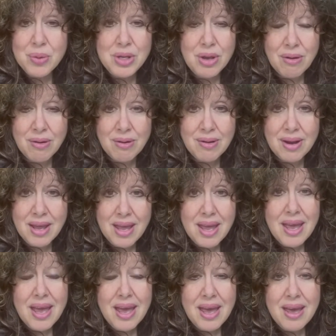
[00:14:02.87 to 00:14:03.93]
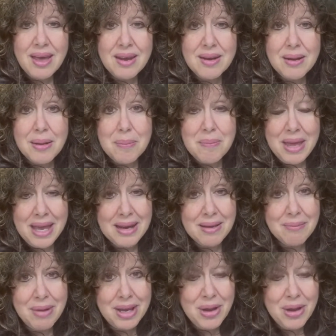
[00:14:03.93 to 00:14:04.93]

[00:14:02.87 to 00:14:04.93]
yarn and made it my